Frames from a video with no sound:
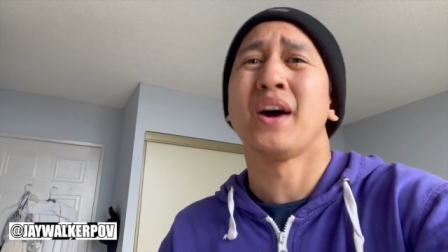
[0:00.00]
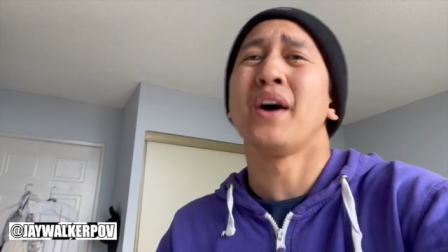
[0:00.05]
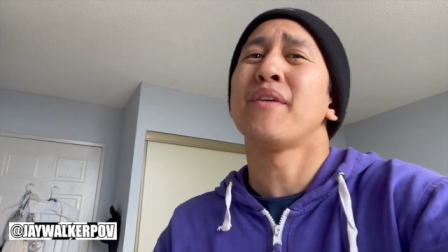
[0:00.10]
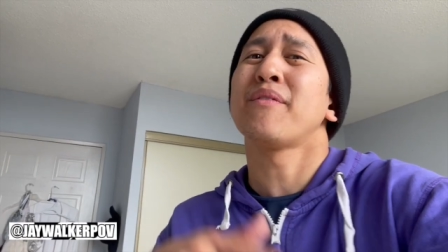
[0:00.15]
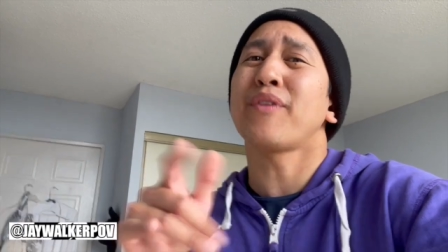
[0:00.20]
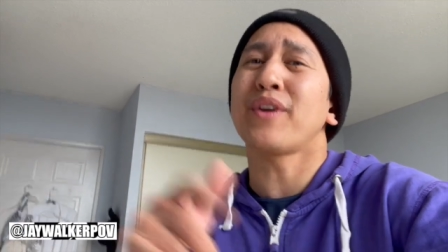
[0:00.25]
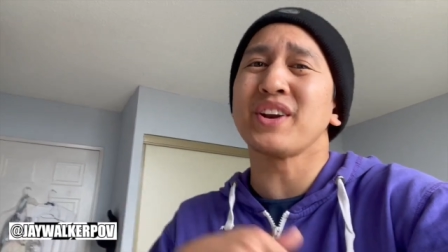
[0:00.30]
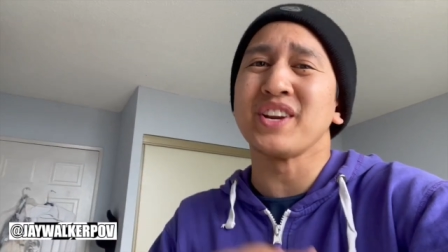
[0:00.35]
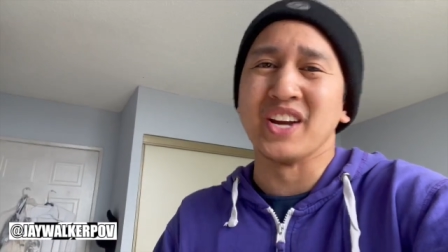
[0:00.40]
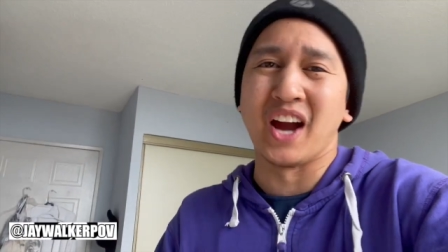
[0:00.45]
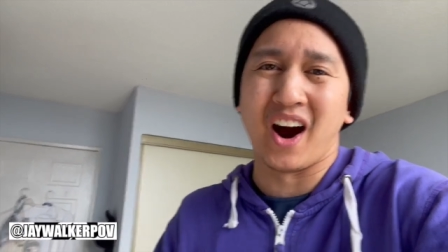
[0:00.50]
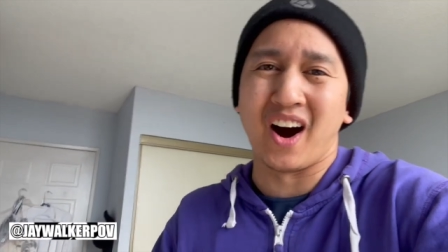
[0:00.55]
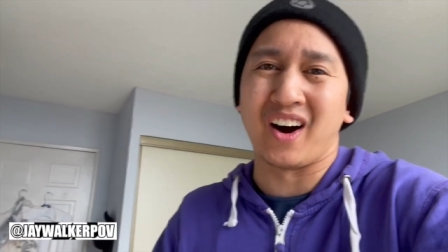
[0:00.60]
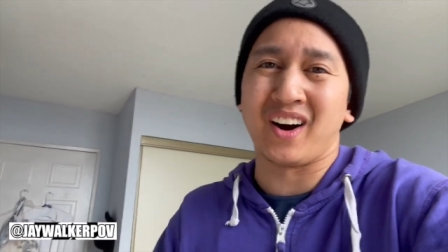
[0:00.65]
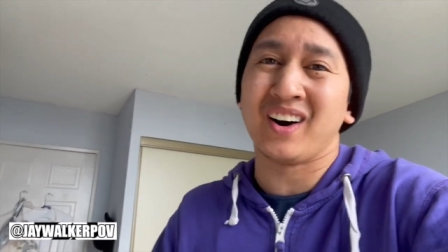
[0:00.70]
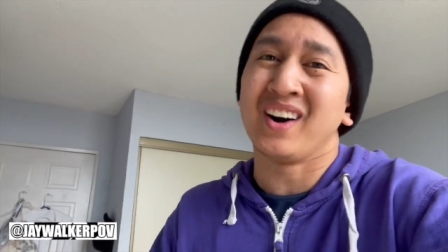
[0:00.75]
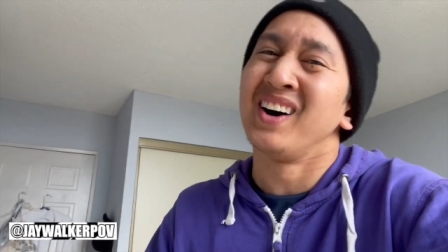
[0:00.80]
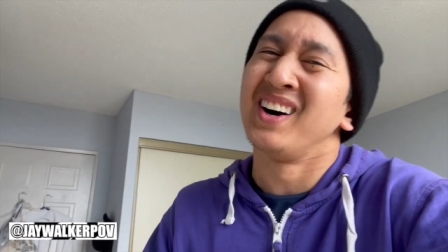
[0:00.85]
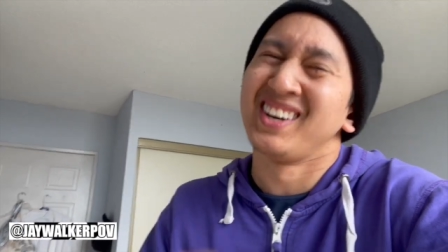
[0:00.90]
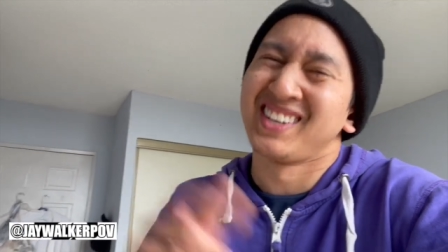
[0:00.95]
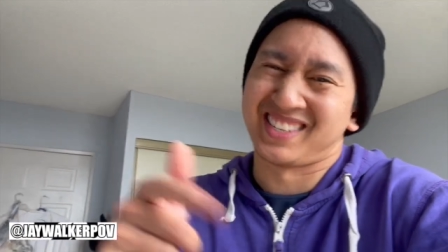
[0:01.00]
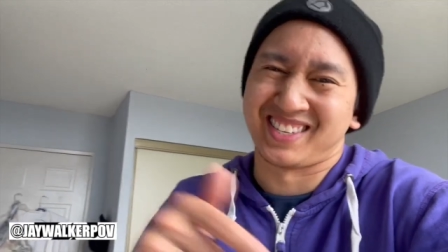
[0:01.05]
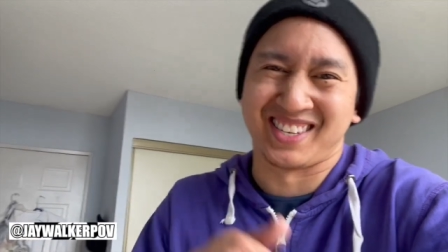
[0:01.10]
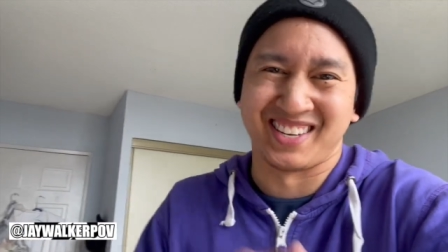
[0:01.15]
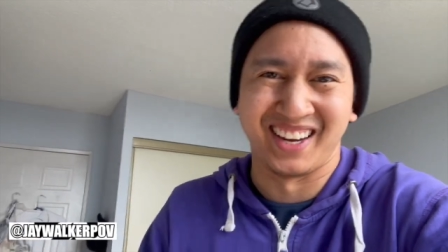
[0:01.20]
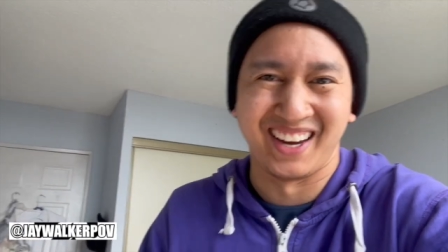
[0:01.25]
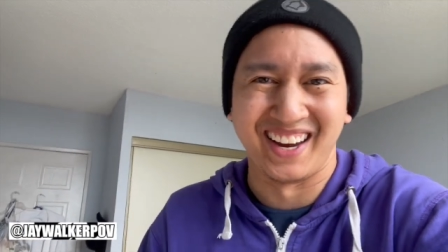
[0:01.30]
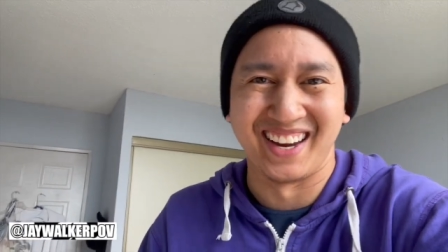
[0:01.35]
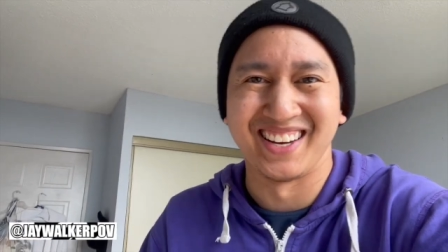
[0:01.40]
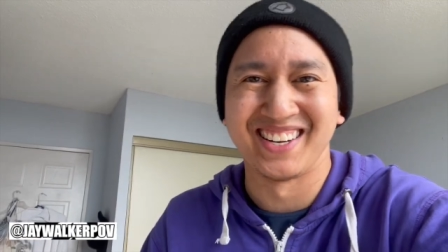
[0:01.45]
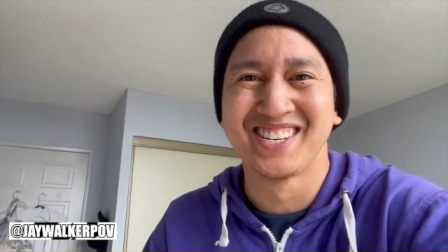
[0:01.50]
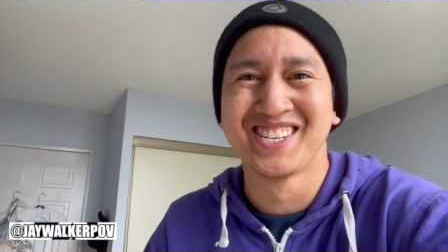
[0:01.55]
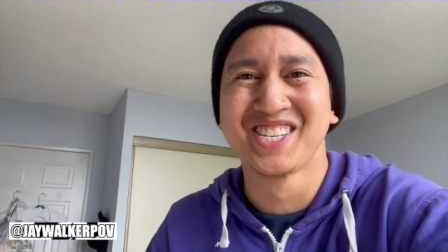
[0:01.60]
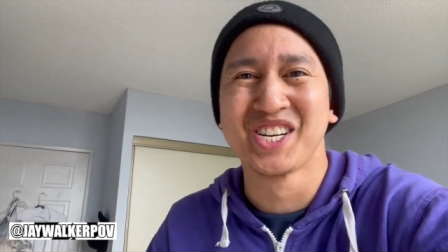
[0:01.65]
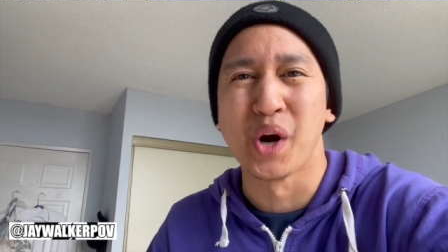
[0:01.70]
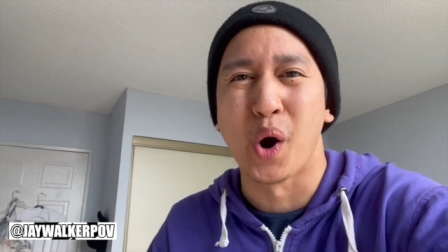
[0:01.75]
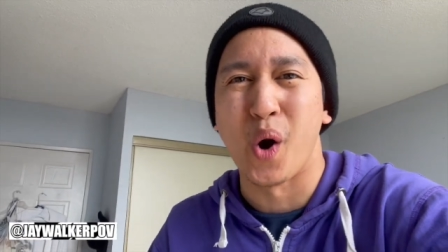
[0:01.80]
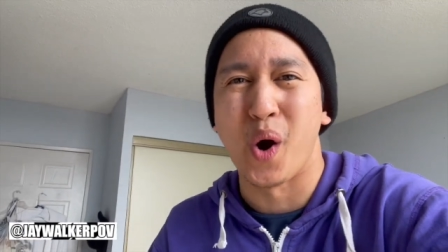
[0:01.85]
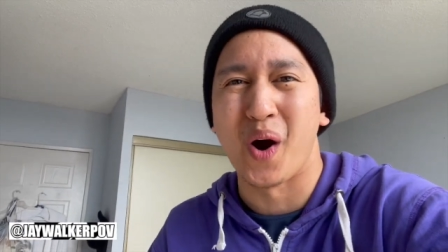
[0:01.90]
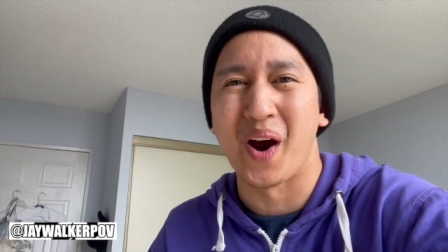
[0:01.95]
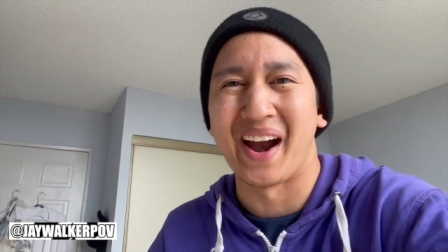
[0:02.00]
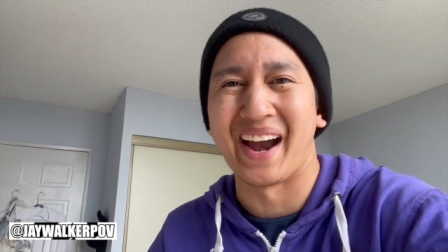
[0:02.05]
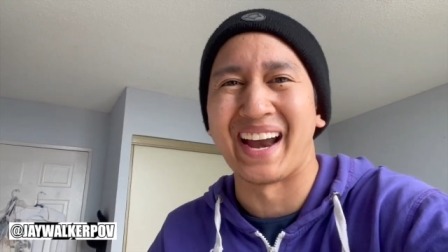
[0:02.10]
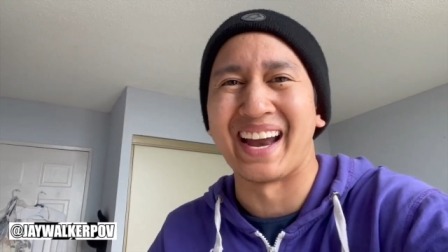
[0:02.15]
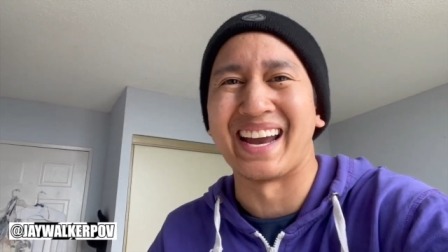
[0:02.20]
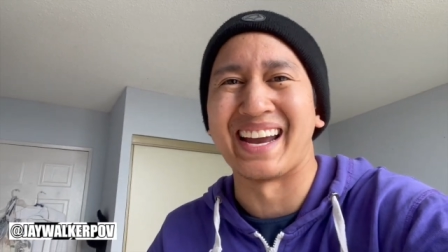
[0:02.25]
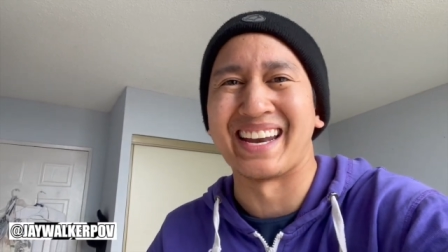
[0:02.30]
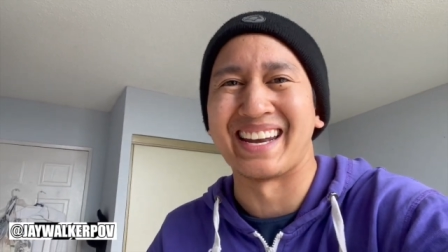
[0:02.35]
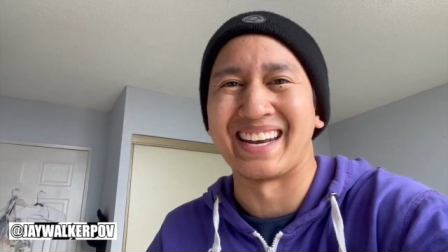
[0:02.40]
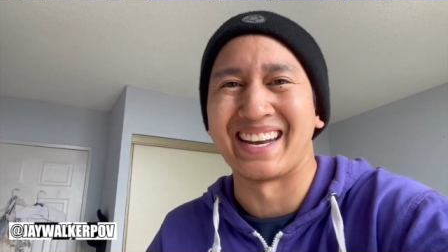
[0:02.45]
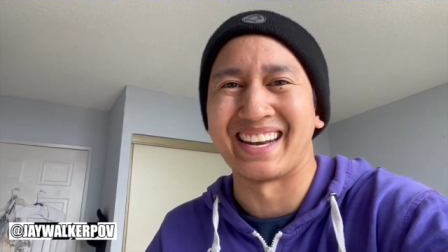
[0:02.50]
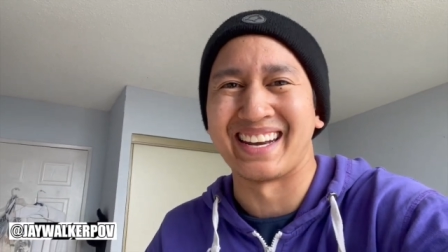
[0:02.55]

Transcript: for y'all to join.